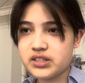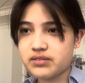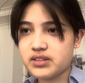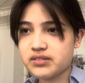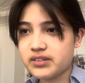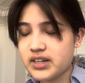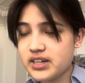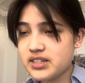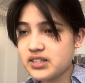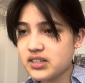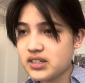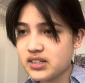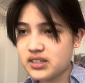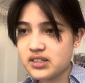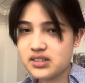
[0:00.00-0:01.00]
device
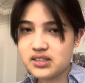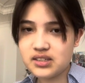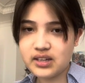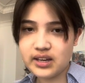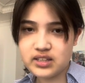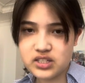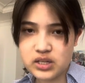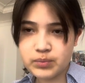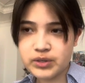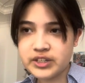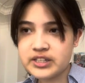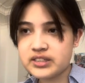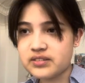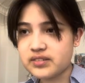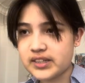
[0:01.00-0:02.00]
is a
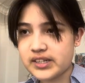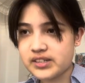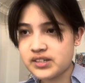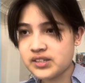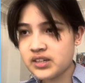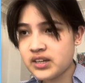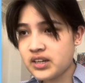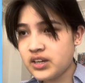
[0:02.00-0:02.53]
summary device,